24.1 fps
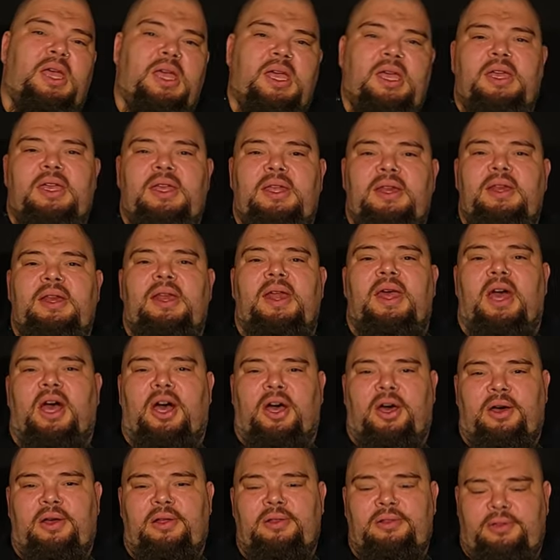in
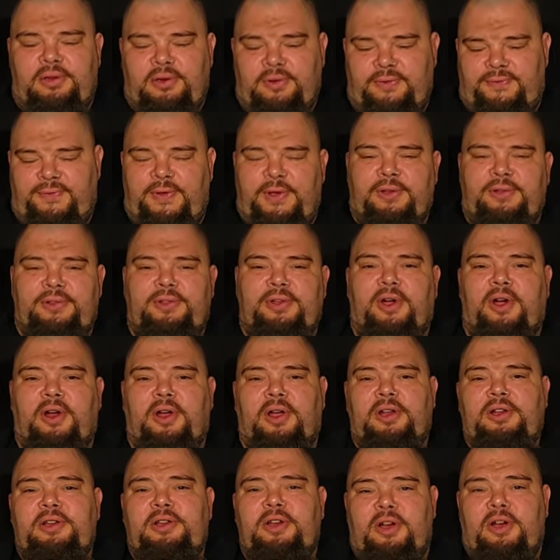hunter field
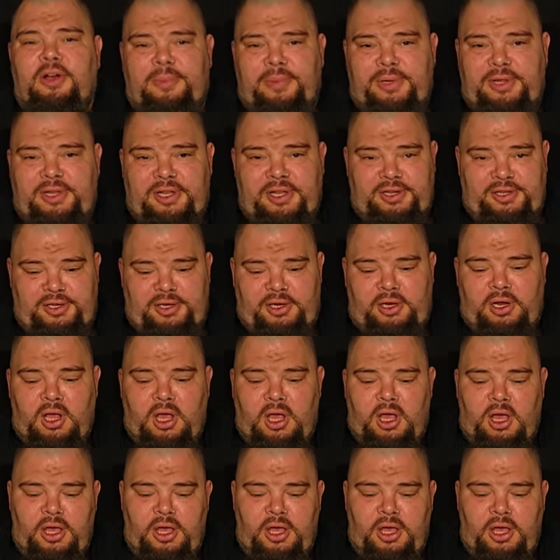target competition.